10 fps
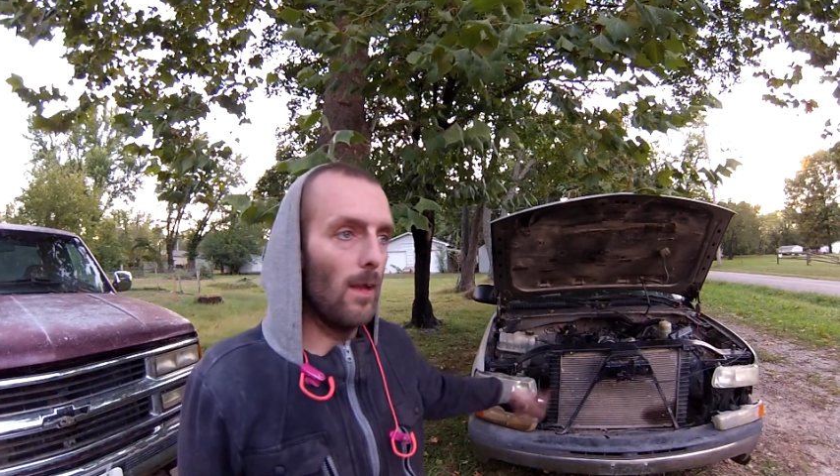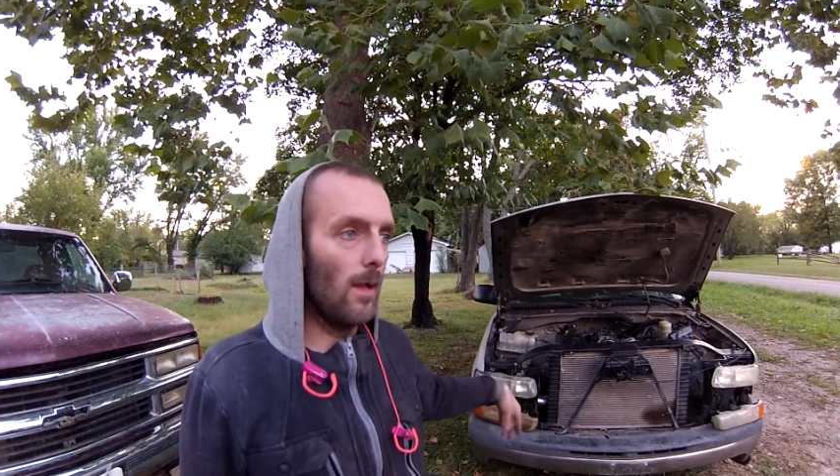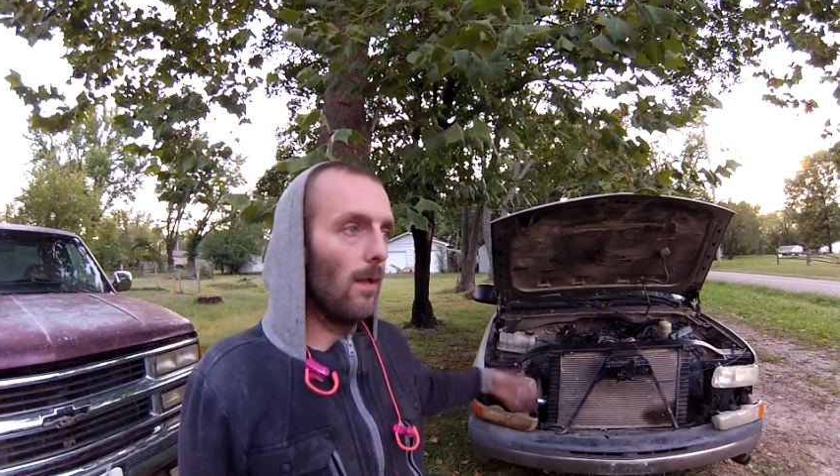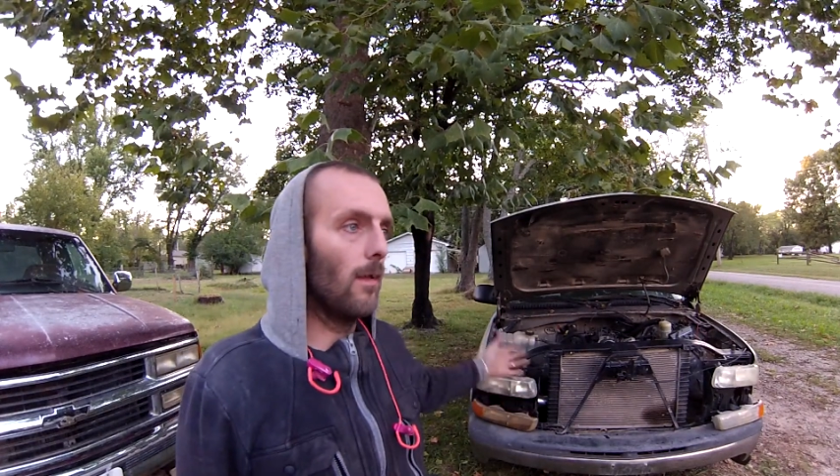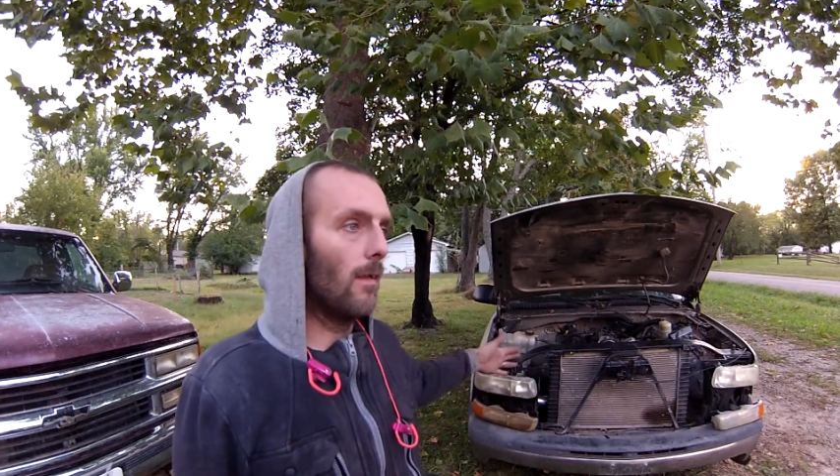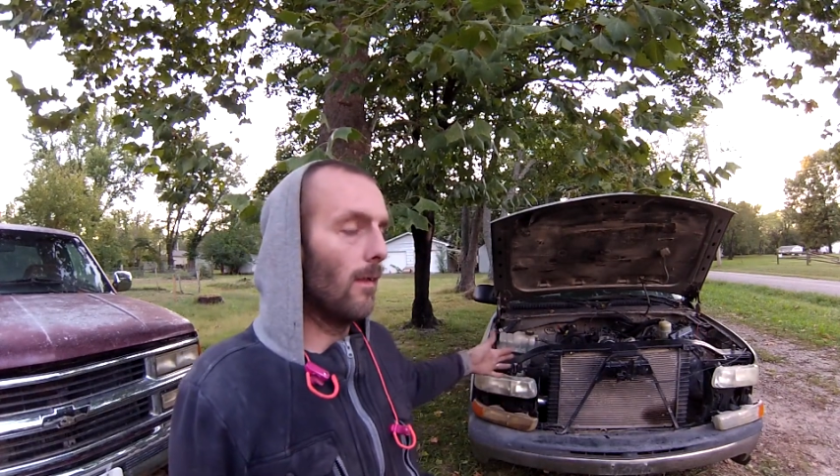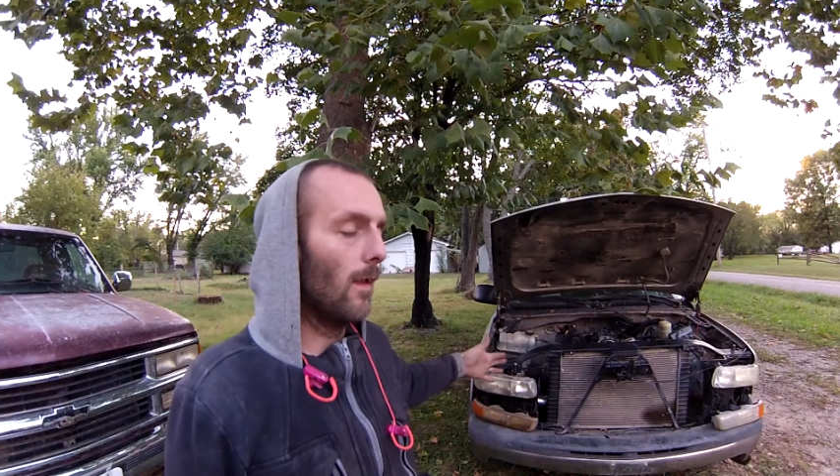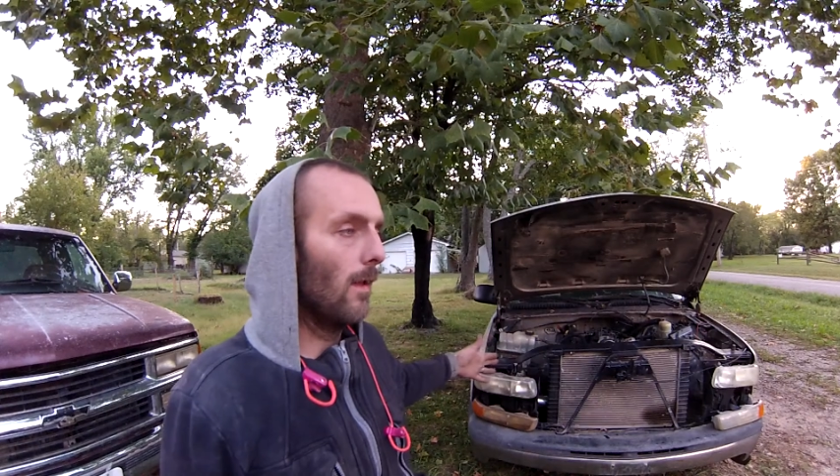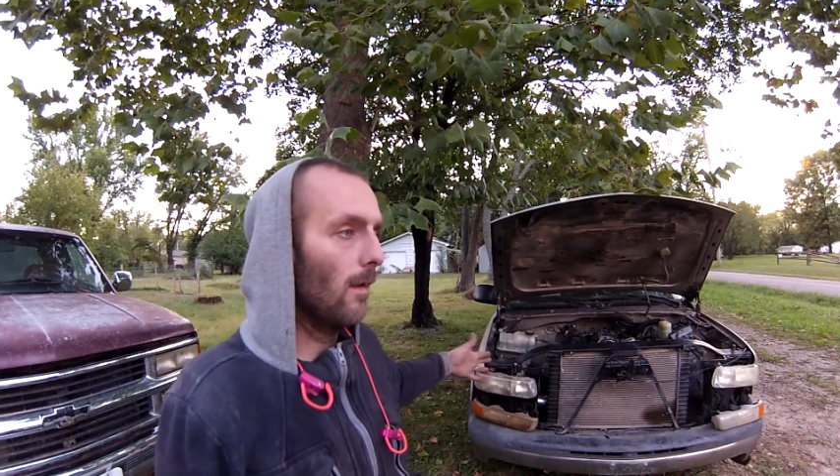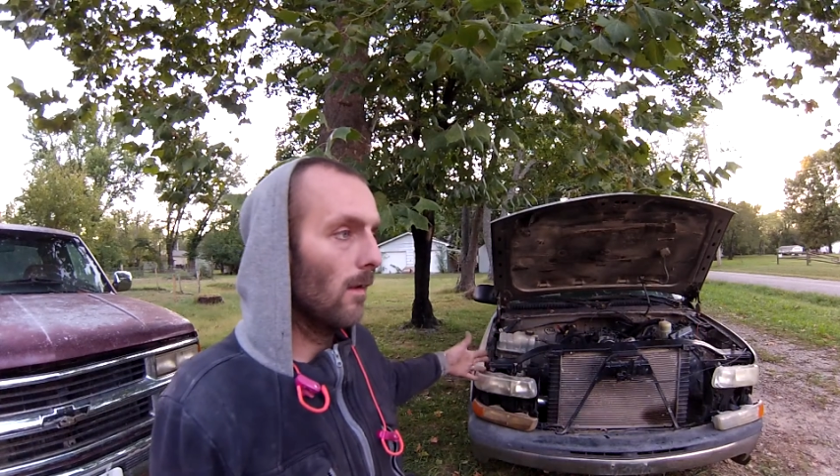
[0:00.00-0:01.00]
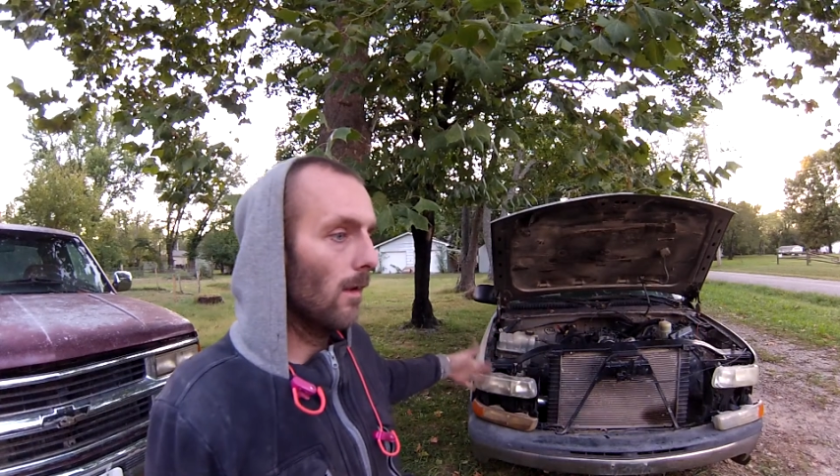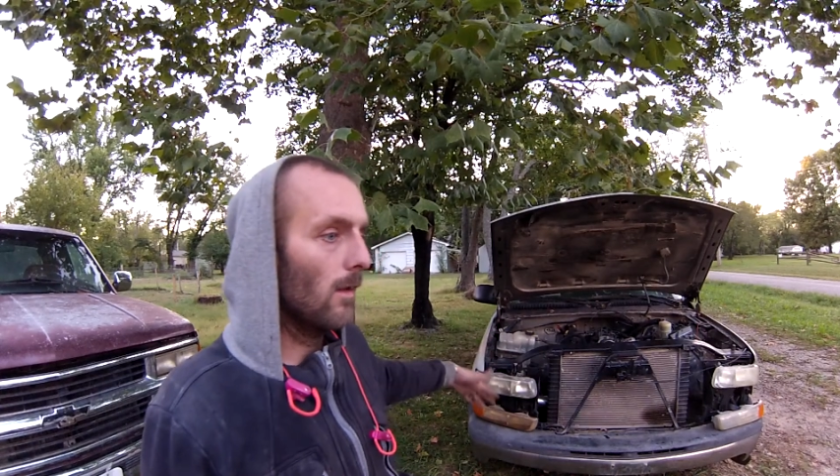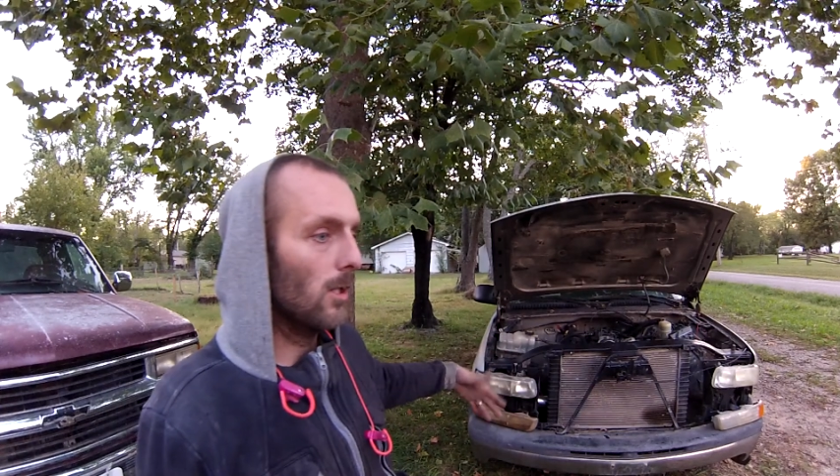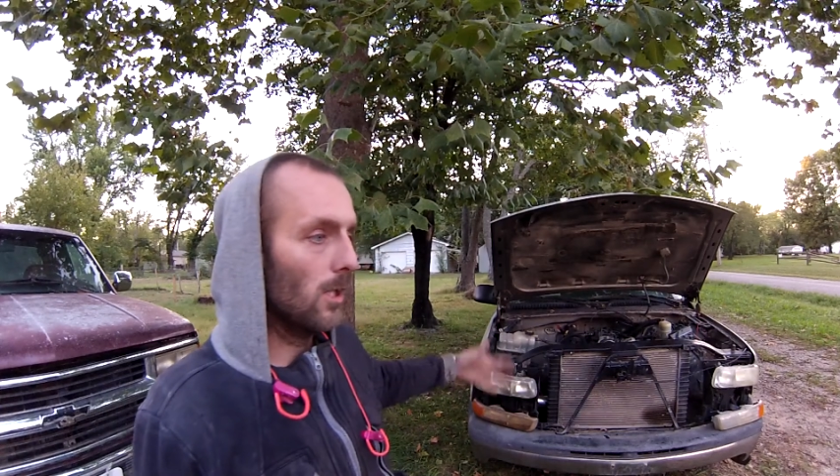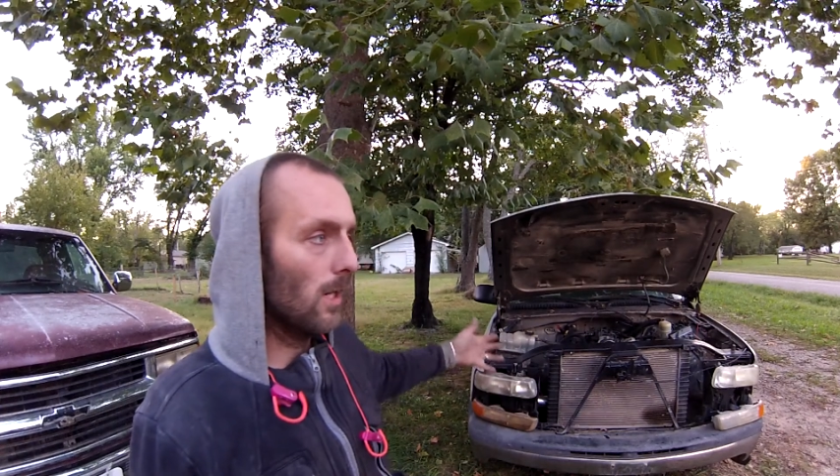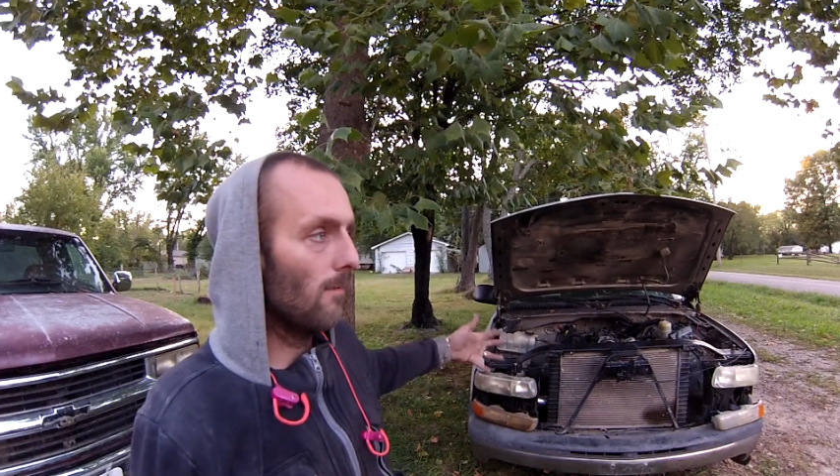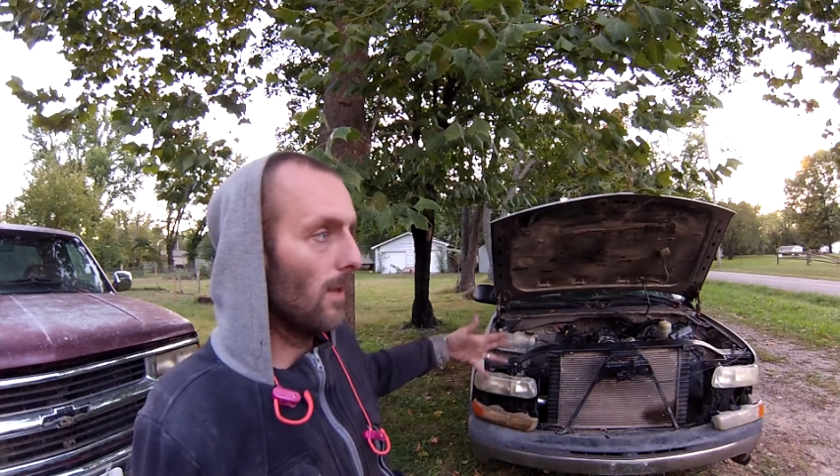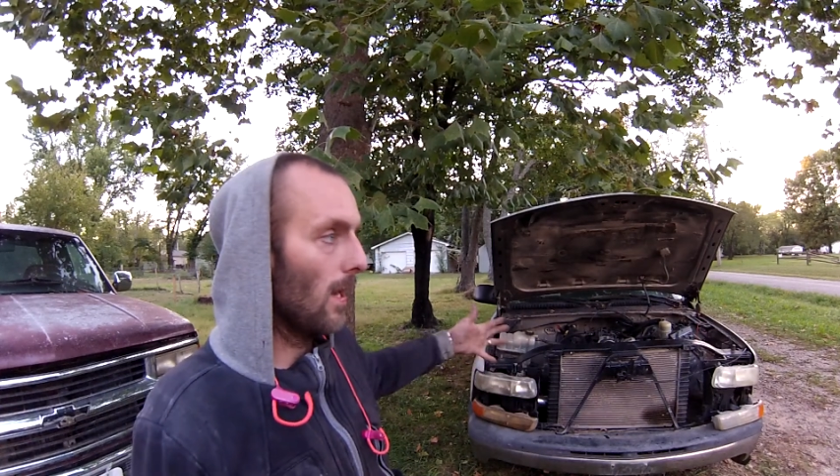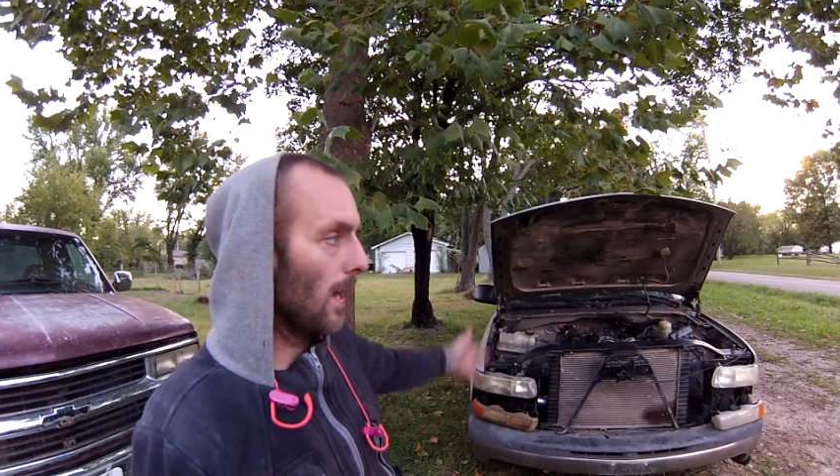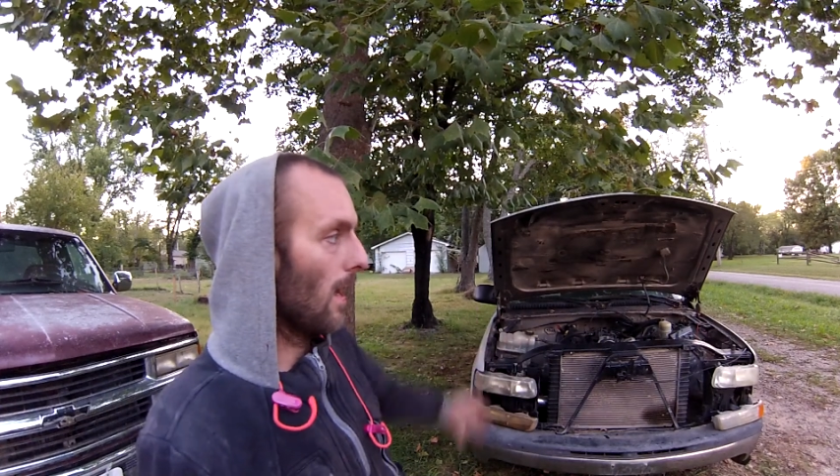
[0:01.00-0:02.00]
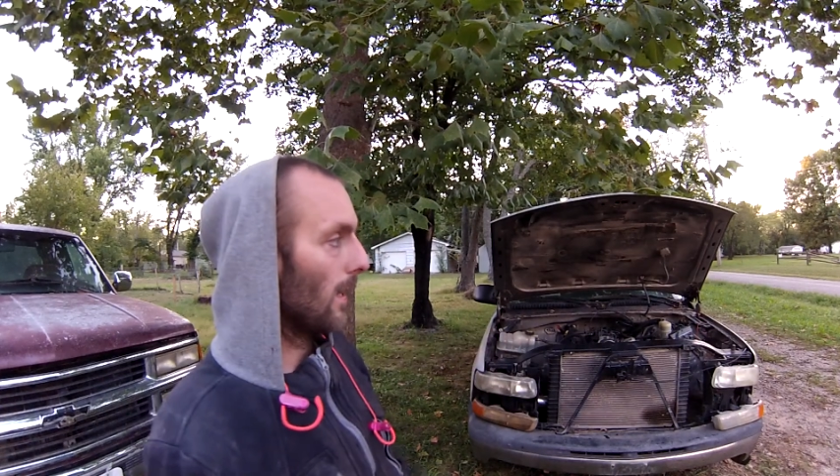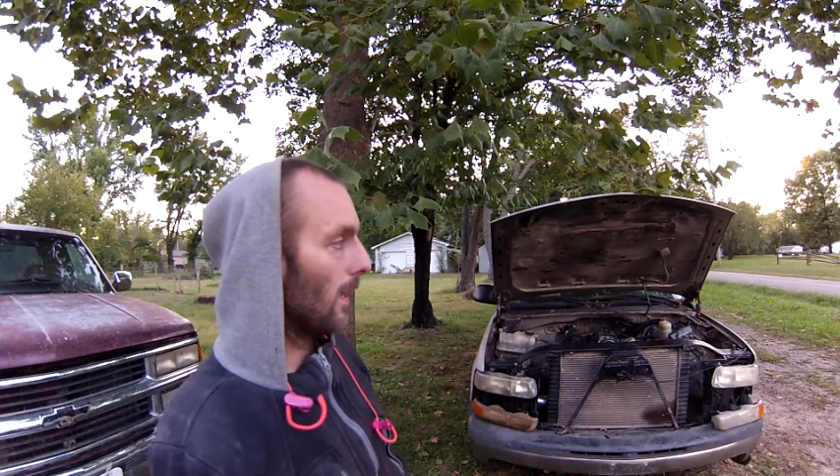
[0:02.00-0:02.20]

does shift in and out of